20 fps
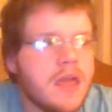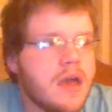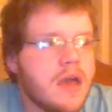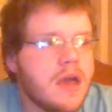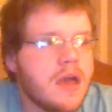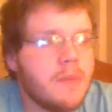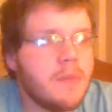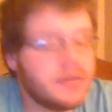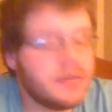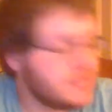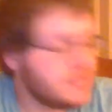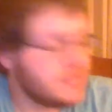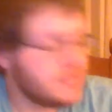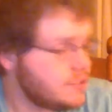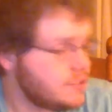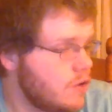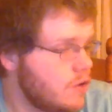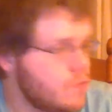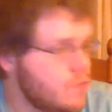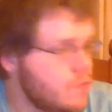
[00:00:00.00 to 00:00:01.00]
But
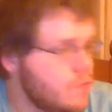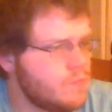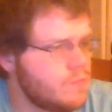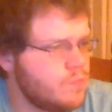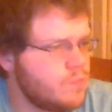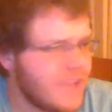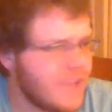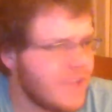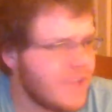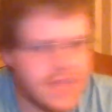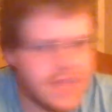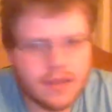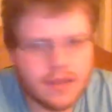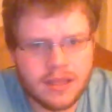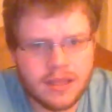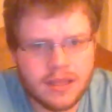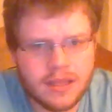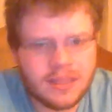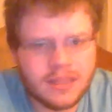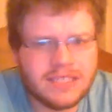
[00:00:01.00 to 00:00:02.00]
this whole week,
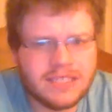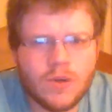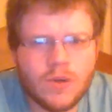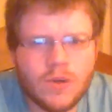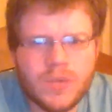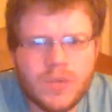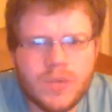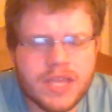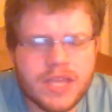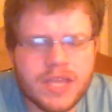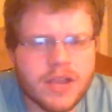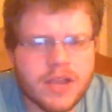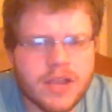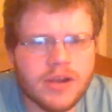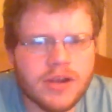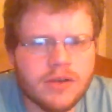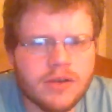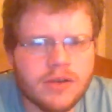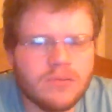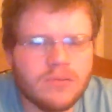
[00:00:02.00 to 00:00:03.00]
this whole
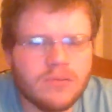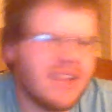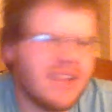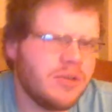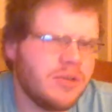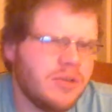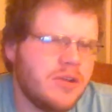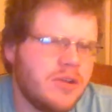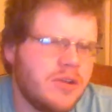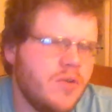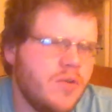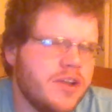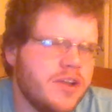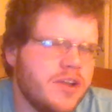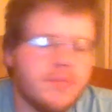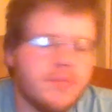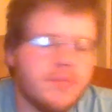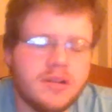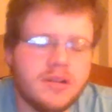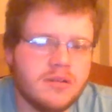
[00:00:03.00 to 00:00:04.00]
year, well, not really the whole
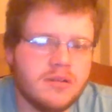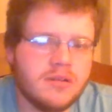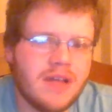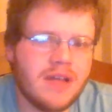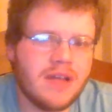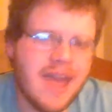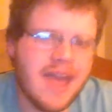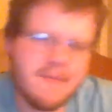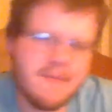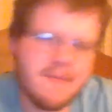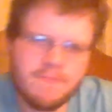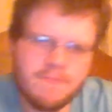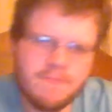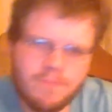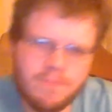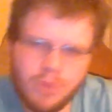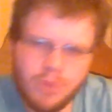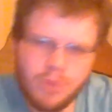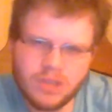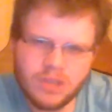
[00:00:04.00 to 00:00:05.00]
year, but
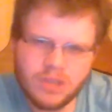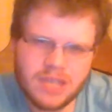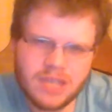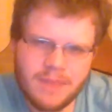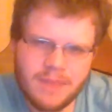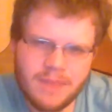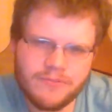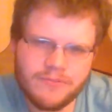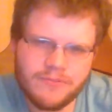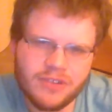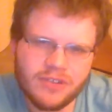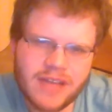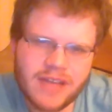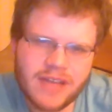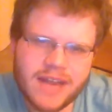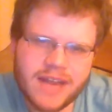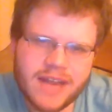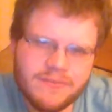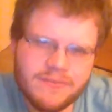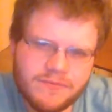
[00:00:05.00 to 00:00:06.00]
I'm booked up for a
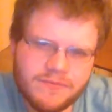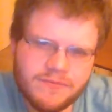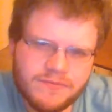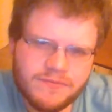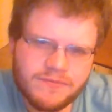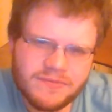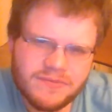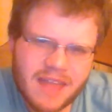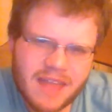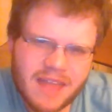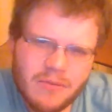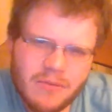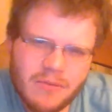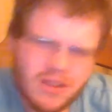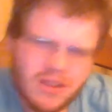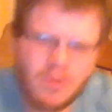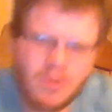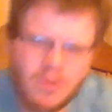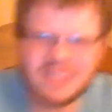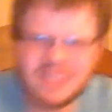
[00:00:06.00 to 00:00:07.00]
lot of, I
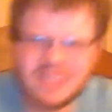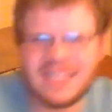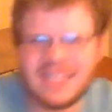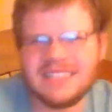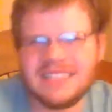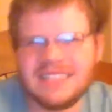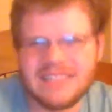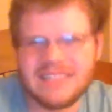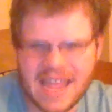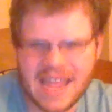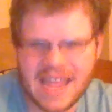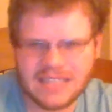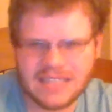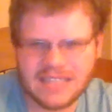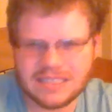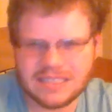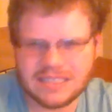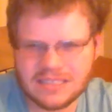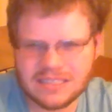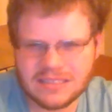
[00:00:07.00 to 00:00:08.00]
don't want to say
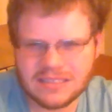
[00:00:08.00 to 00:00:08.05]
dates,